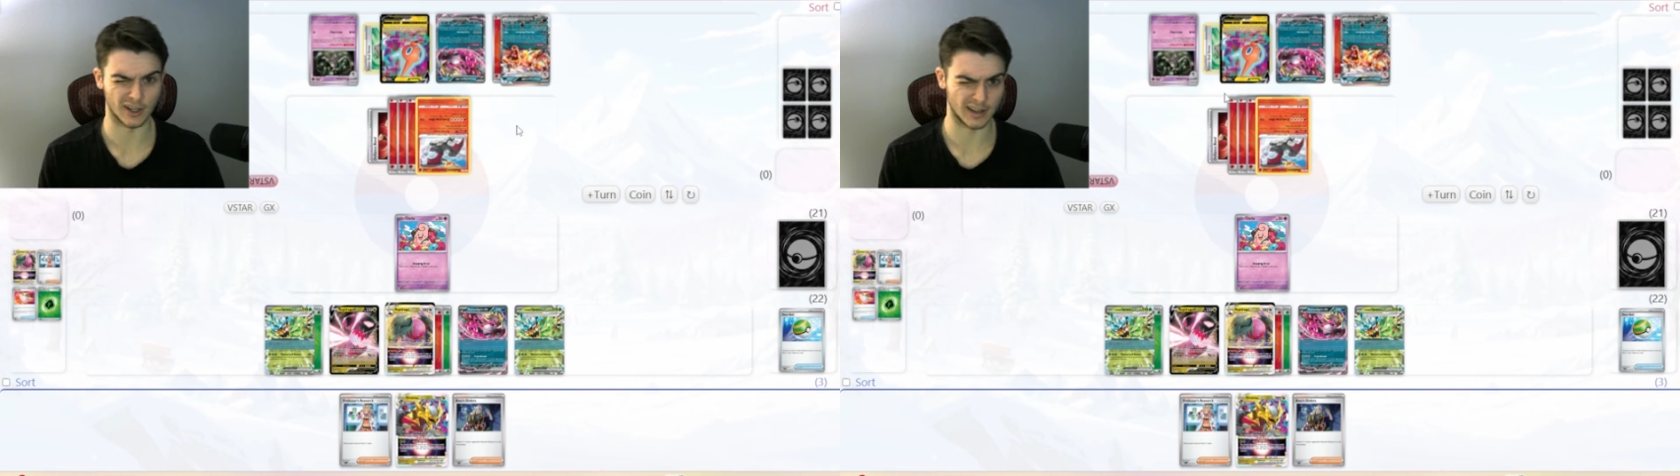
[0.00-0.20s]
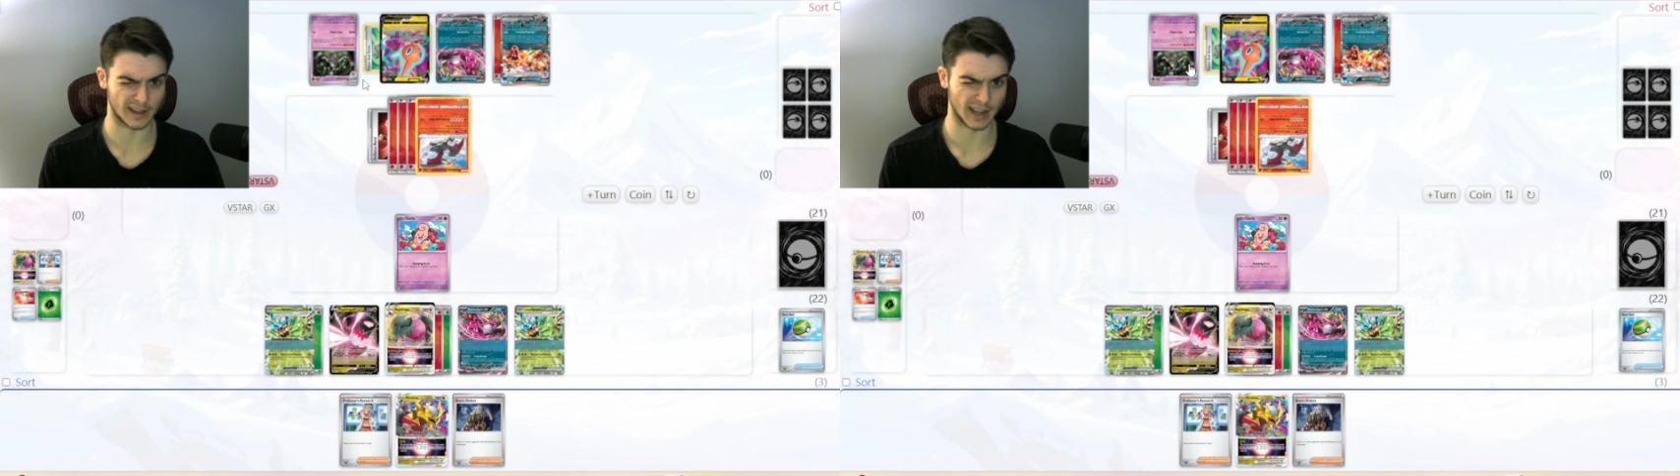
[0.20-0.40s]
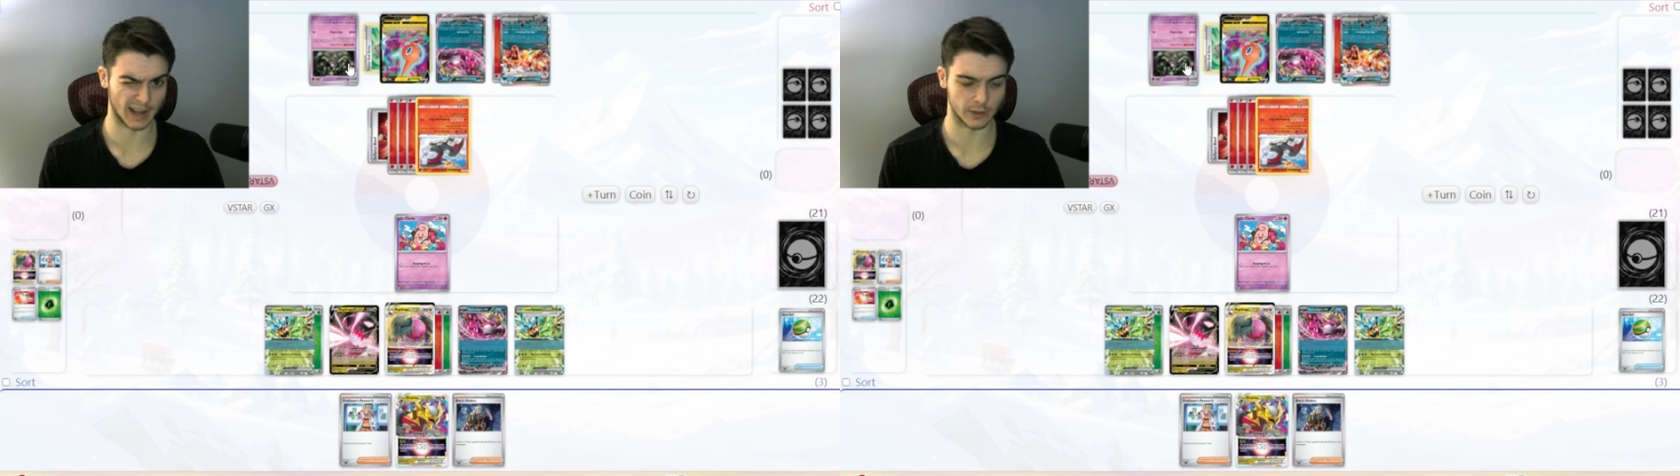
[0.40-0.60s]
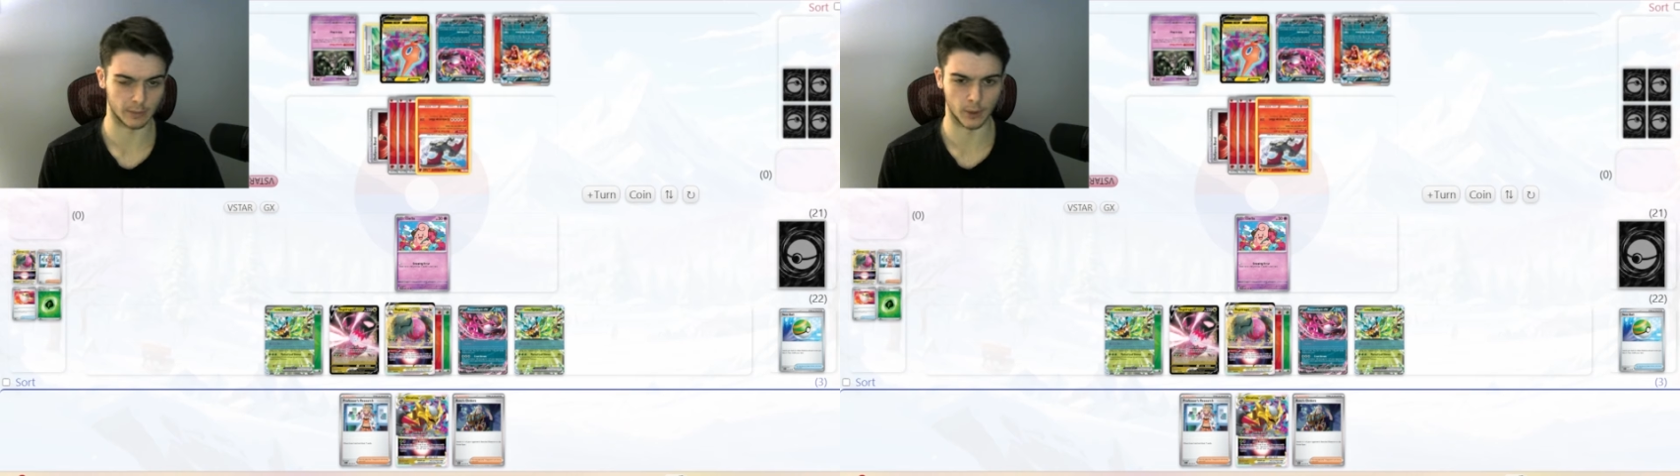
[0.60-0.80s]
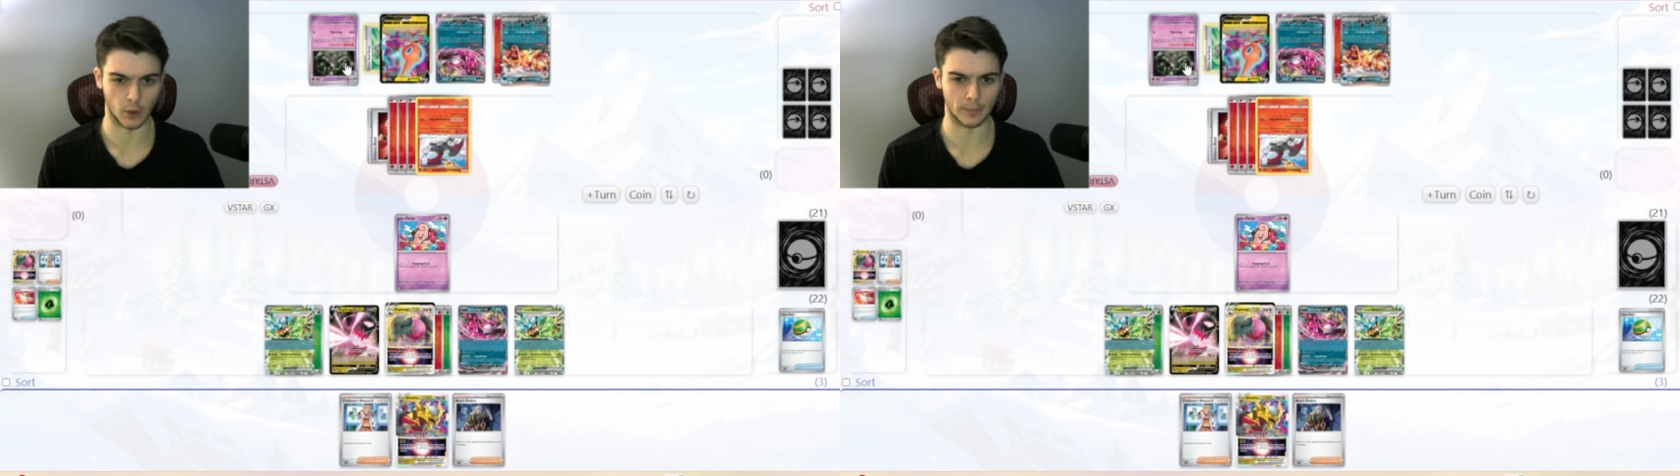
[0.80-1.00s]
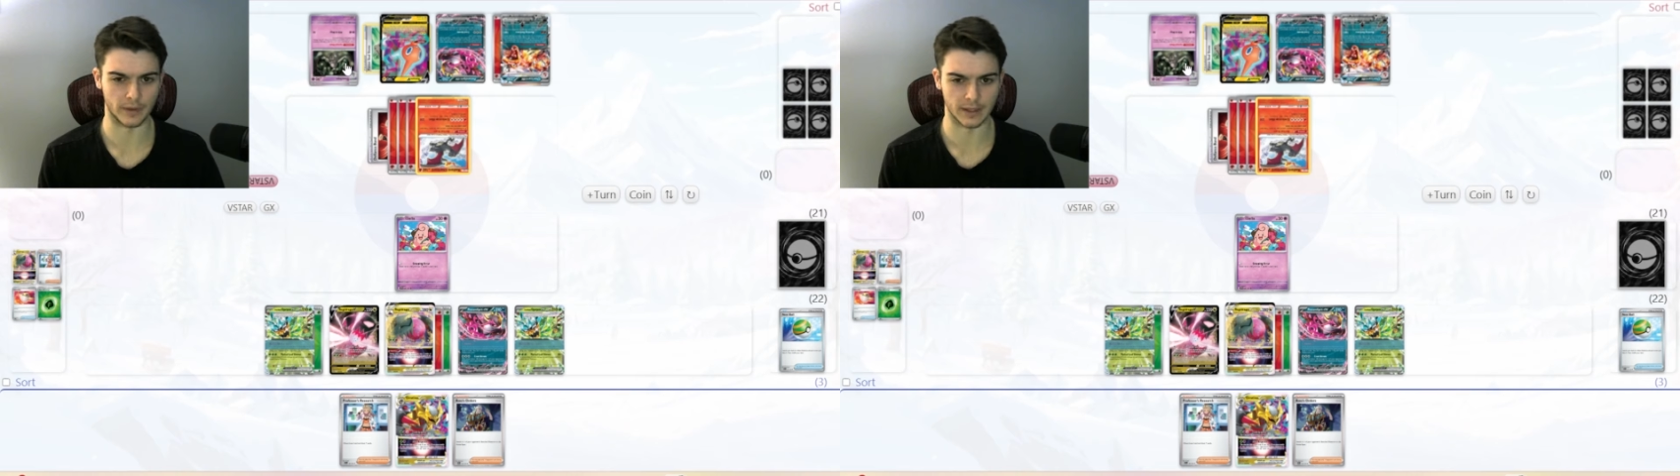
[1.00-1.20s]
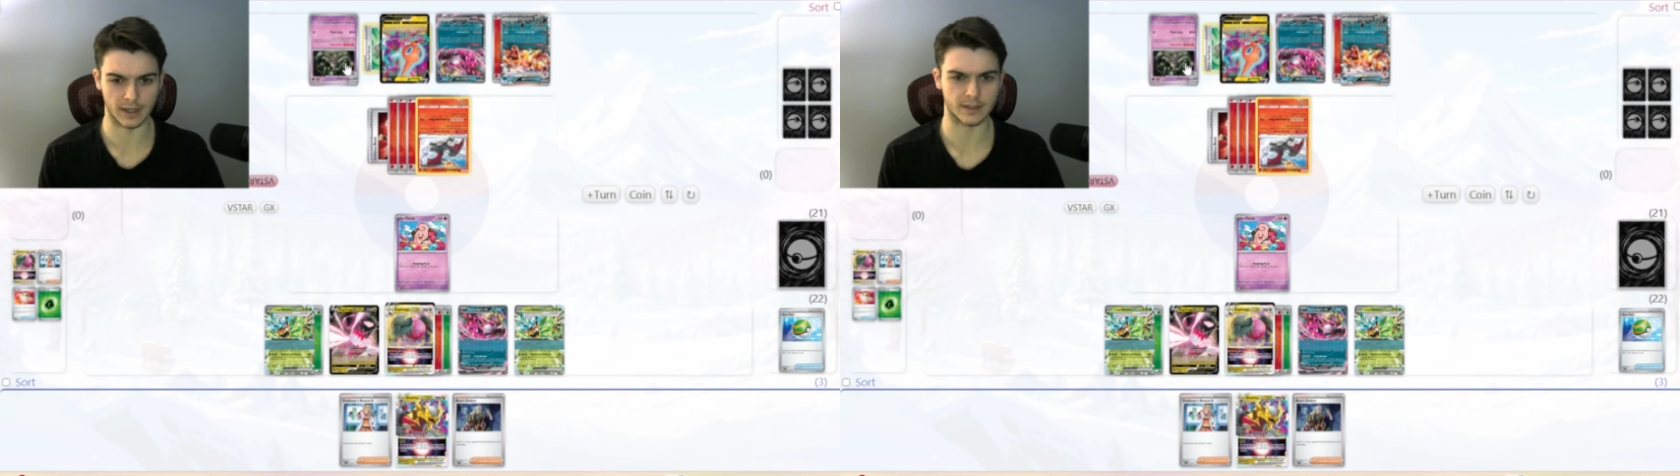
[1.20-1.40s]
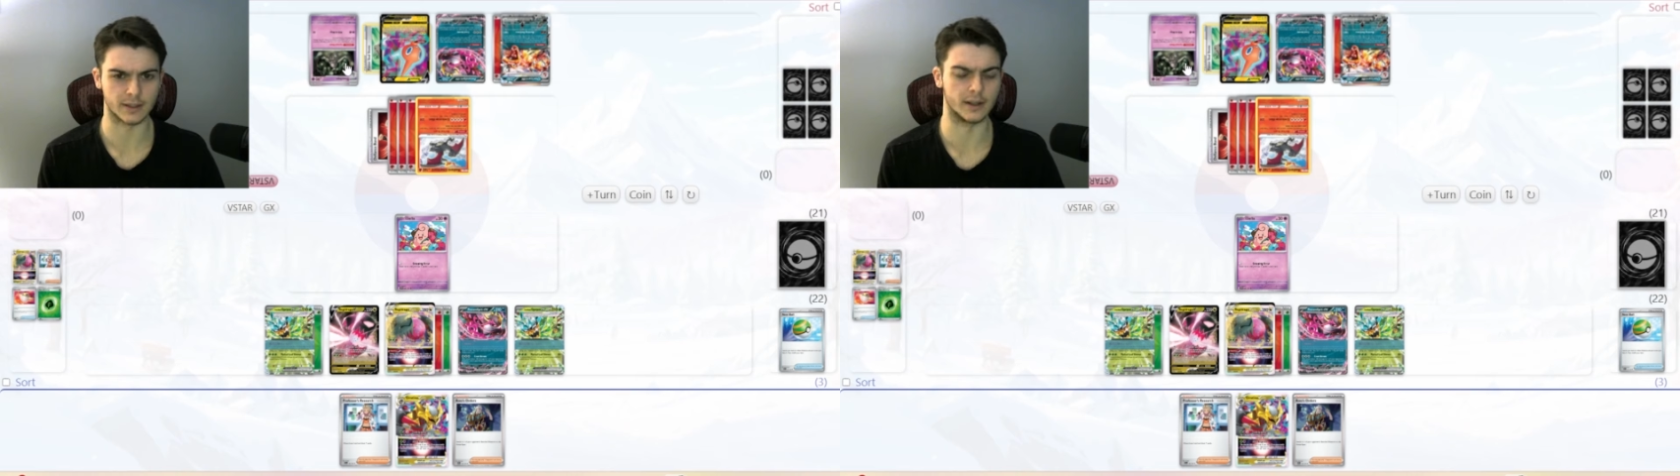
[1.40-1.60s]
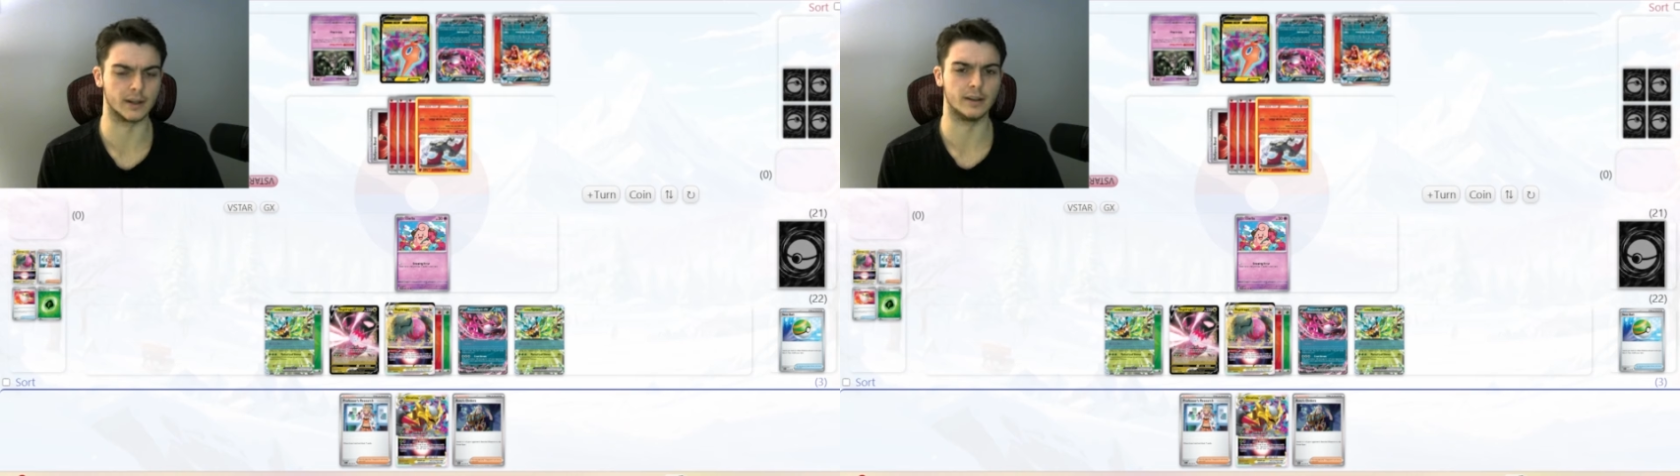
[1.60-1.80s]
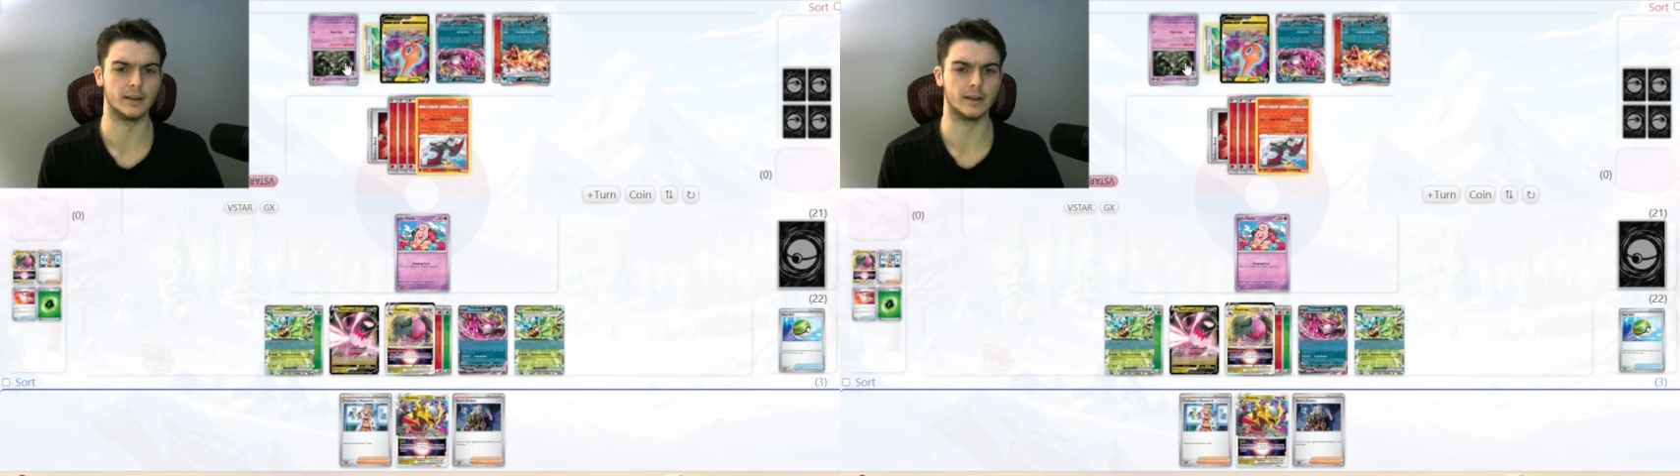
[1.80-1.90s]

and then they have to blow up the Duskull.